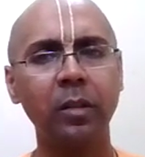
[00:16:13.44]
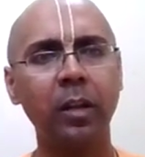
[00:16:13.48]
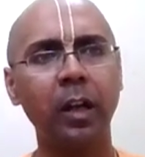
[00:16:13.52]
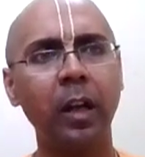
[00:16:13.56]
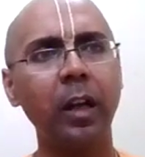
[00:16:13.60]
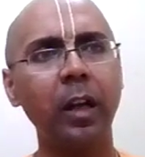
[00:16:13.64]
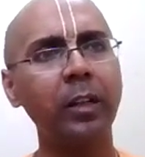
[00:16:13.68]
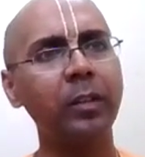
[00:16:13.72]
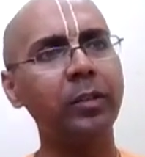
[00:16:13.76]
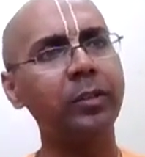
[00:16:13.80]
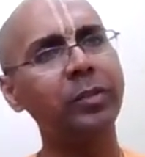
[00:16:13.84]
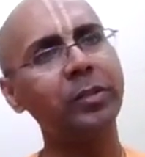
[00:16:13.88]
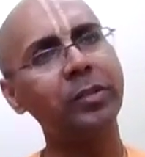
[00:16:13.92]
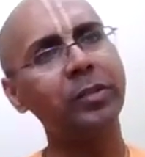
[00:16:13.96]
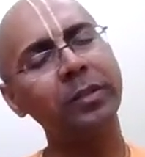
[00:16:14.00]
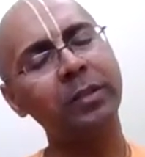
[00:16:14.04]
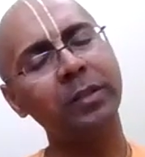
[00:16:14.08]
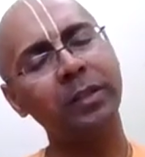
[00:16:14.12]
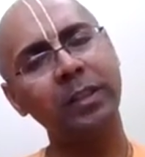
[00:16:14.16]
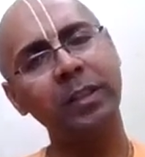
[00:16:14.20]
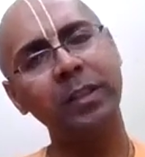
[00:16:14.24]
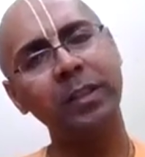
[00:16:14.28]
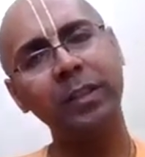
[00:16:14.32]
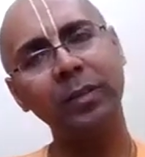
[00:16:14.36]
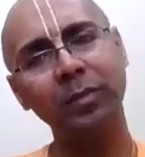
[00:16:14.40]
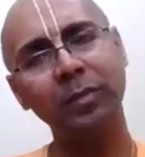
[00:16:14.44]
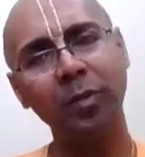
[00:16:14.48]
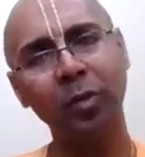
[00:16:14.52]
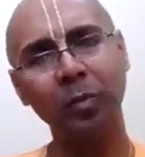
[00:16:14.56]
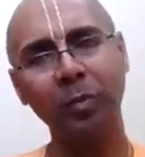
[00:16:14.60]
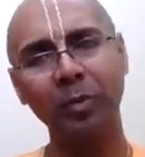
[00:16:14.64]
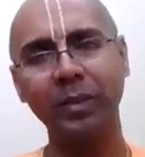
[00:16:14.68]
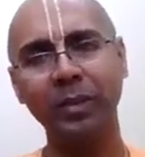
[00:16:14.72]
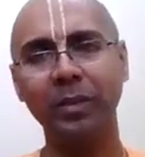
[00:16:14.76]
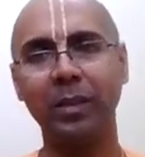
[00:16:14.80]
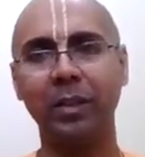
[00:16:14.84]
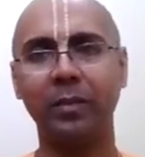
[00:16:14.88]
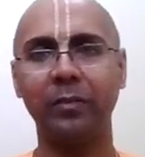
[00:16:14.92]
And these
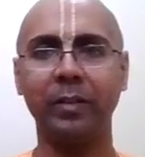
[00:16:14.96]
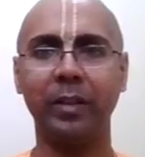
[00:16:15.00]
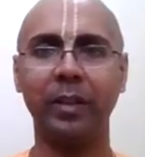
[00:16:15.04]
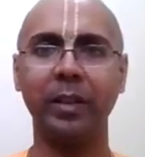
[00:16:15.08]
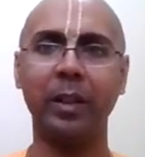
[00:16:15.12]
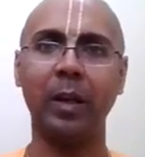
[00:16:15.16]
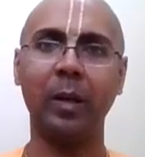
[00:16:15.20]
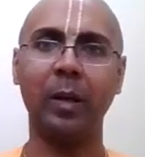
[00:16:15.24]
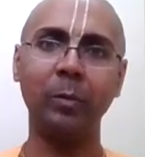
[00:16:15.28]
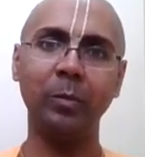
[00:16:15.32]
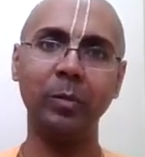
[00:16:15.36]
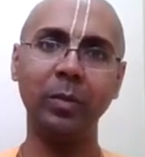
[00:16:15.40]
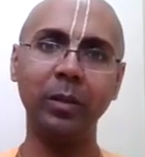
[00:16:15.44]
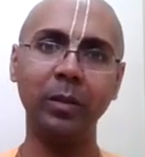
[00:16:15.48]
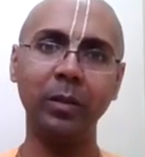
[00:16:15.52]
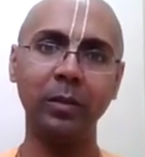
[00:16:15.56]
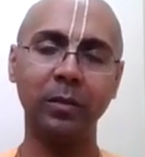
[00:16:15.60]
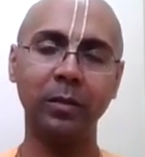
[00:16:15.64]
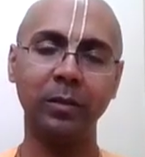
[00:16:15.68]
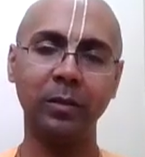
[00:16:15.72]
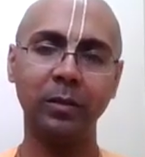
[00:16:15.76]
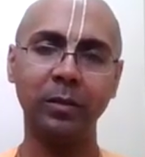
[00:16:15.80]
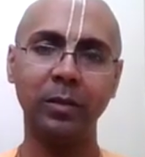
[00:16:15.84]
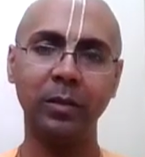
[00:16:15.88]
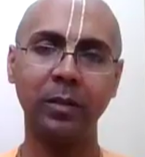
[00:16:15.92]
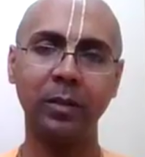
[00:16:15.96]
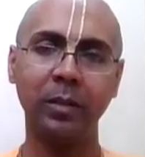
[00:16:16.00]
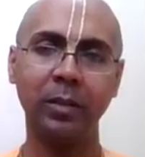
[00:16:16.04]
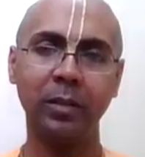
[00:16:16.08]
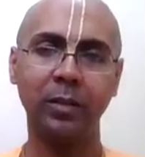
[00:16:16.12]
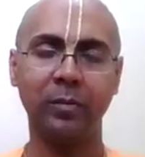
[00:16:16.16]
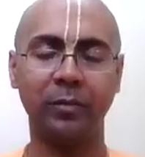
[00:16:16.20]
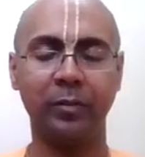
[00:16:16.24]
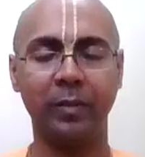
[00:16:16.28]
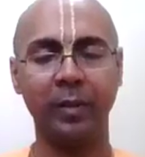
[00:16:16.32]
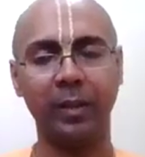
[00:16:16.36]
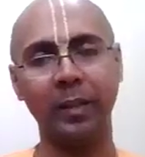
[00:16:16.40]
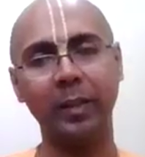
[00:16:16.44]
gopis are very humble,
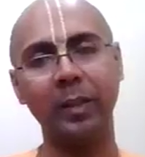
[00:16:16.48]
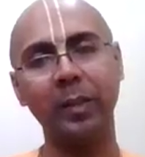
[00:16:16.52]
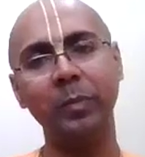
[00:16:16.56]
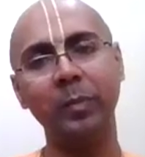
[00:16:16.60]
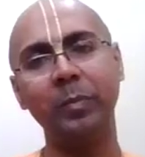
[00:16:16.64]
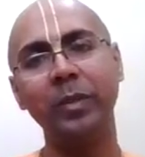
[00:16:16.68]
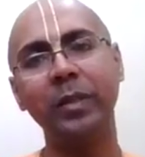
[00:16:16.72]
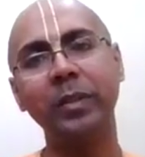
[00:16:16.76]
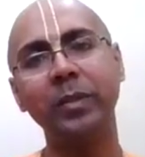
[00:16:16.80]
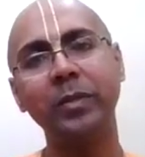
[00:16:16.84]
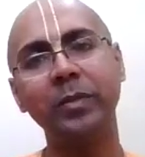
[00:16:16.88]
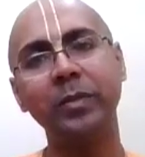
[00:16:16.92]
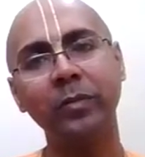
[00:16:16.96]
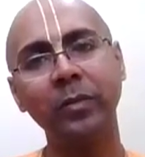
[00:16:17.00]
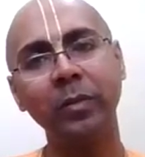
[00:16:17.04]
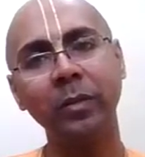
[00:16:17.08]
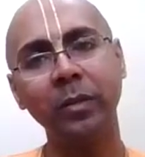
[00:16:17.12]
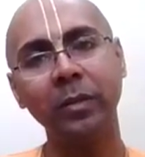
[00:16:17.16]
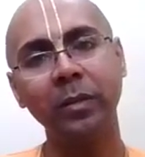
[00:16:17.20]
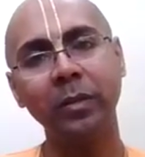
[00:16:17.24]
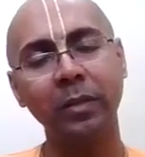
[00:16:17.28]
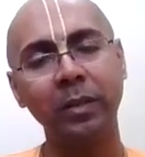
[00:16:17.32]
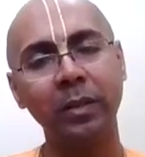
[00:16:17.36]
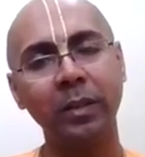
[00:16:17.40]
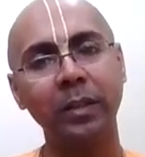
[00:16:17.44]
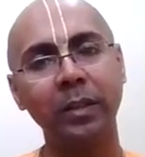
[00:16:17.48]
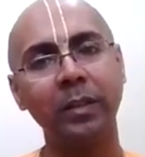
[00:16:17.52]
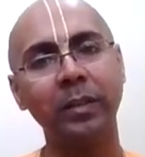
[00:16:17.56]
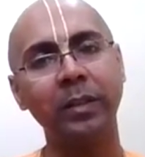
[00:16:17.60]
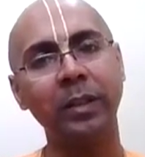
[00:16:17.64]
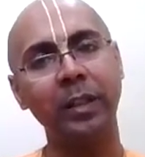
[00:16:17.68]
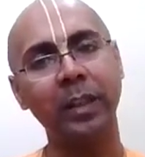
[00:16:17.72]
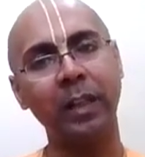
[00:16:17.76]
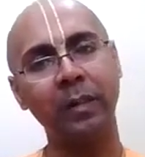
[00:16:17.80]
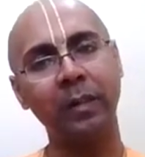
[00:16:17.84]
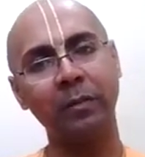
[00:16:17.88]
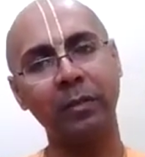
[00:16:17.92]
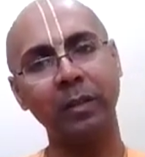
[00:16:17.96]
very peaceful. They
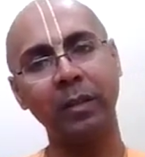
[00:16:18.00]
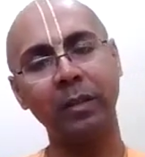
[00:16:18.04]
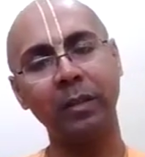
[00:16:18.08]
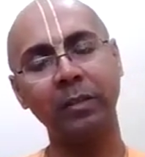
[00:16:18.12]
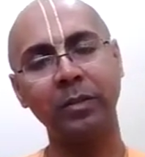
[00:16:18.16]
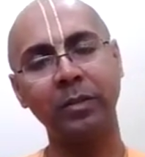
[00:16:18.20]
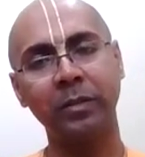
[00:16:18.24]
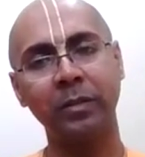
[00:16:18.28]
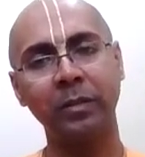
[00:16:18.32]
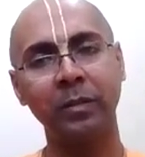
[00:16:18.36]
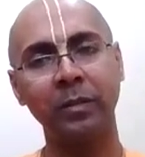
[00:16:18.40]
never,